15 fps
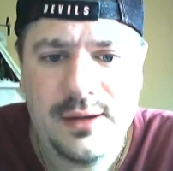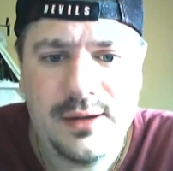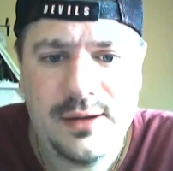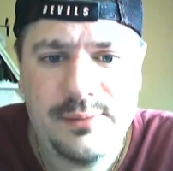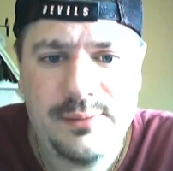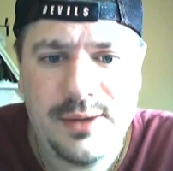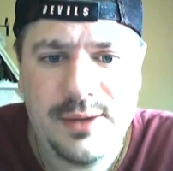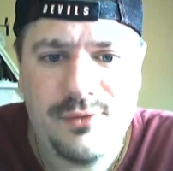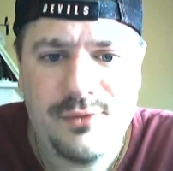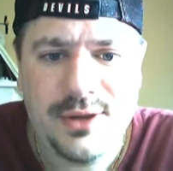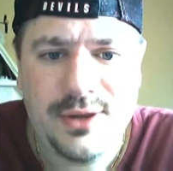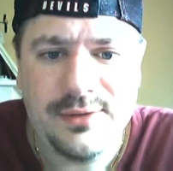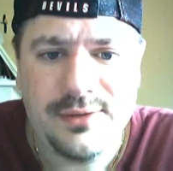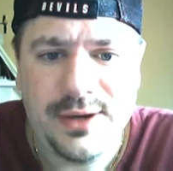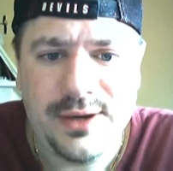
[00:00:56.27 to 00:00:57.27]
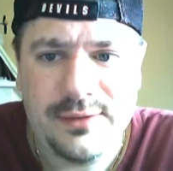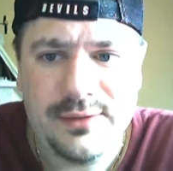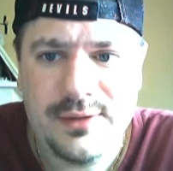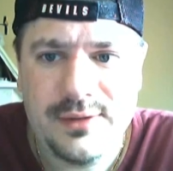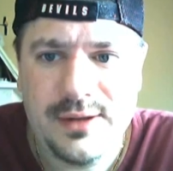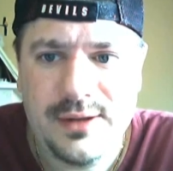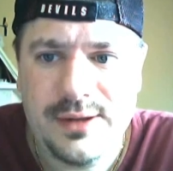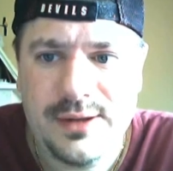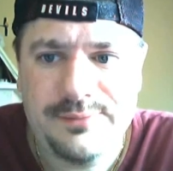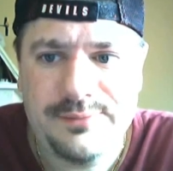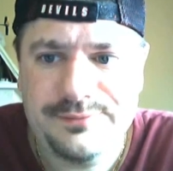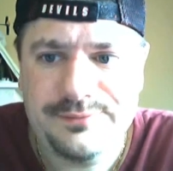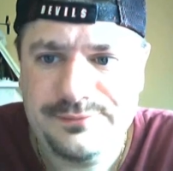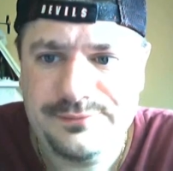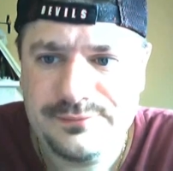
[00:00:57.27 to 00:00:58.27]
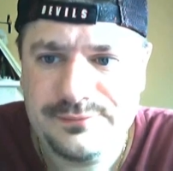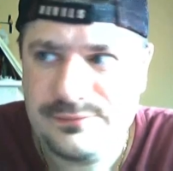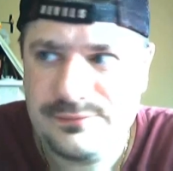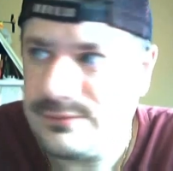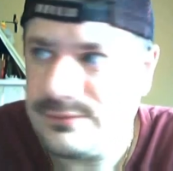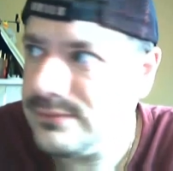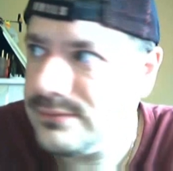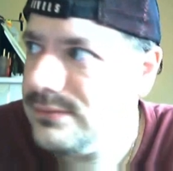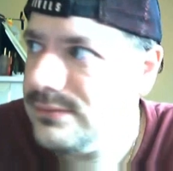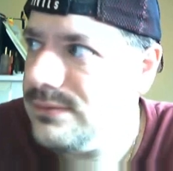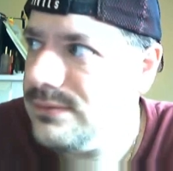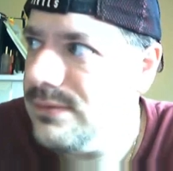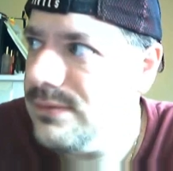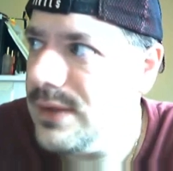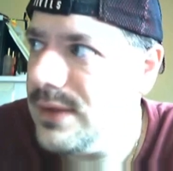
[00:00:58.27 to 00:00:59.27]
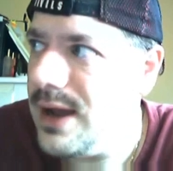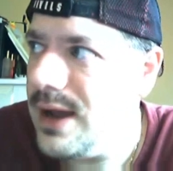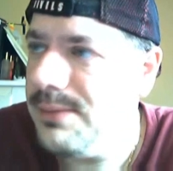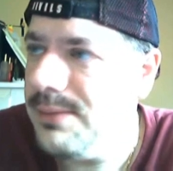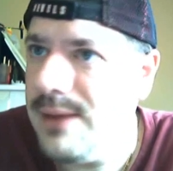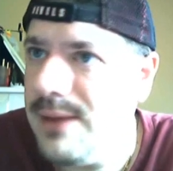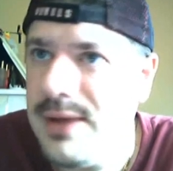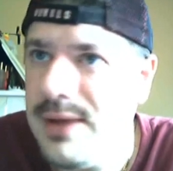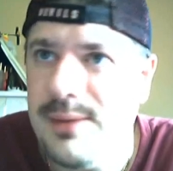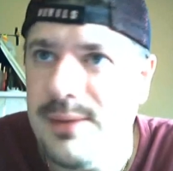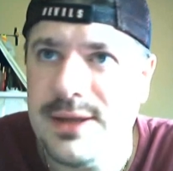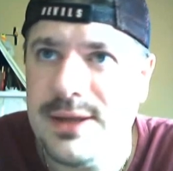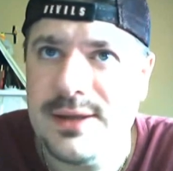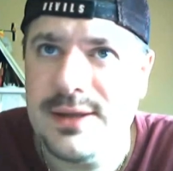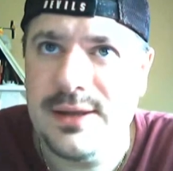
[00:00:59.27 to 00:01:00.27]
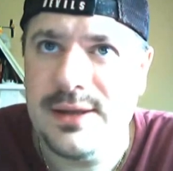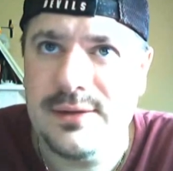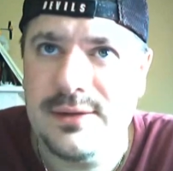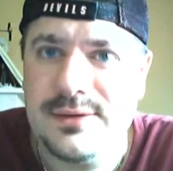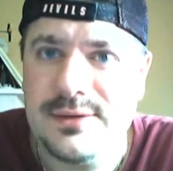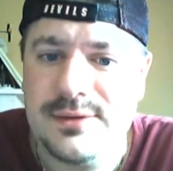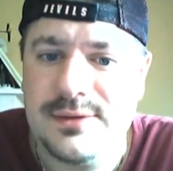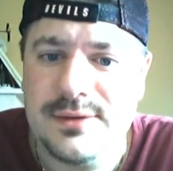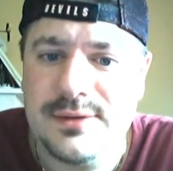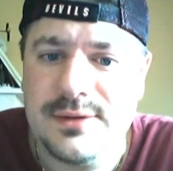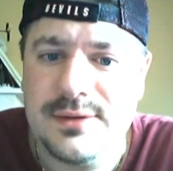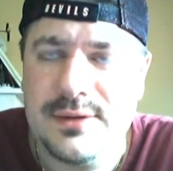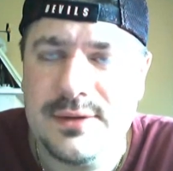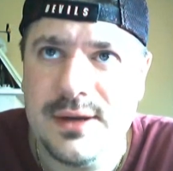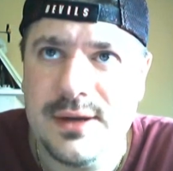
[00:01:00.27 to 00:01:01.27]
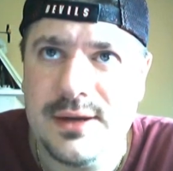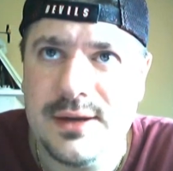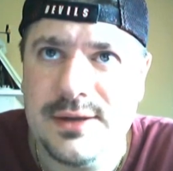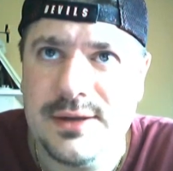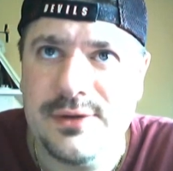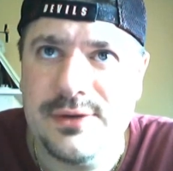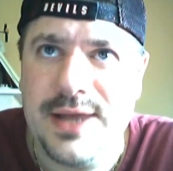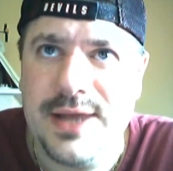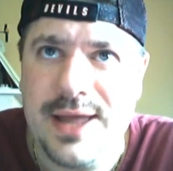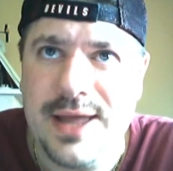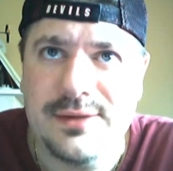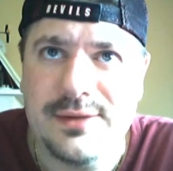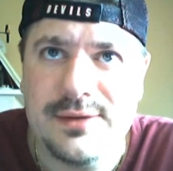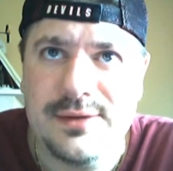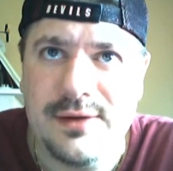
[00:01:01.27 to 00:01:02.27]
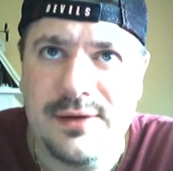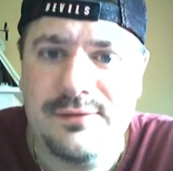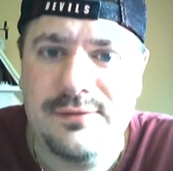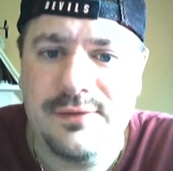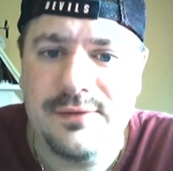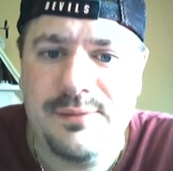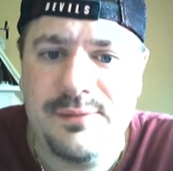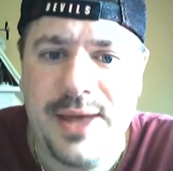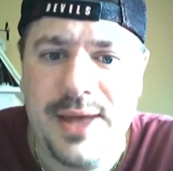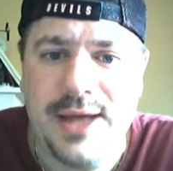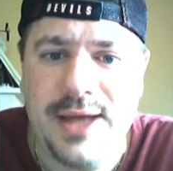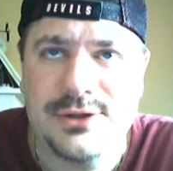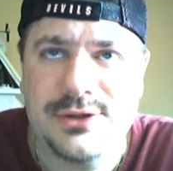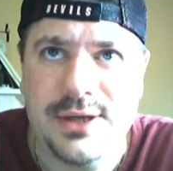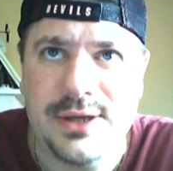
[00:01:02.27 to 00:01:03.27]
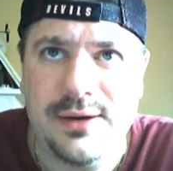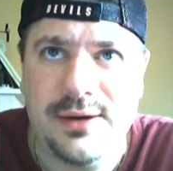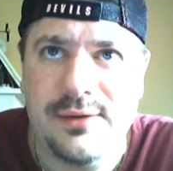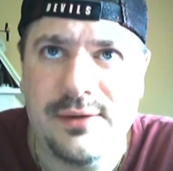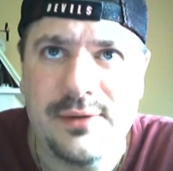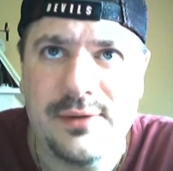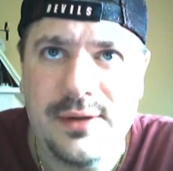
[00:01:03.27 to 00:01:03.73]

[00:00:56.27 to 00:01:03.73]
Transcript: Um, I'm wondering. Um, I'm, I'm coming to the uh, near the end of, of a batch here.